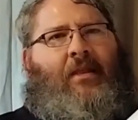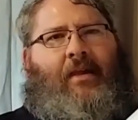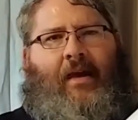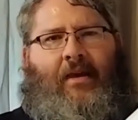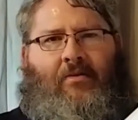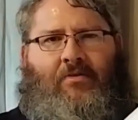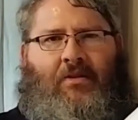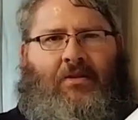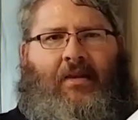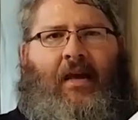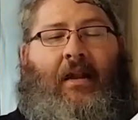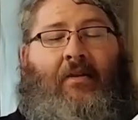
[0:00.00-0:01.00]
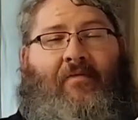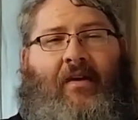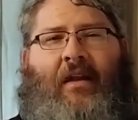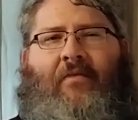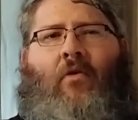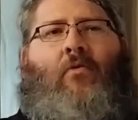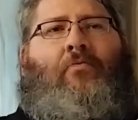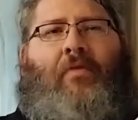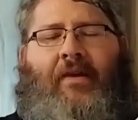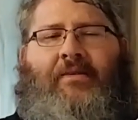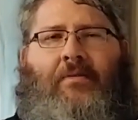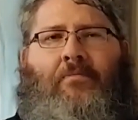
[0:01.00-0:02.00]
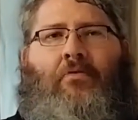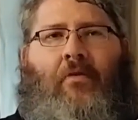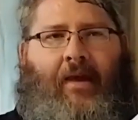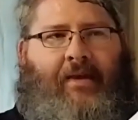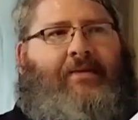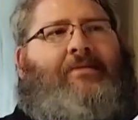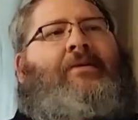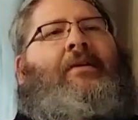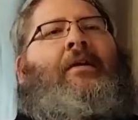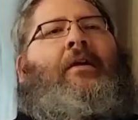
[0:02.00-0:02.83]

Like I used it to kind of hold things in place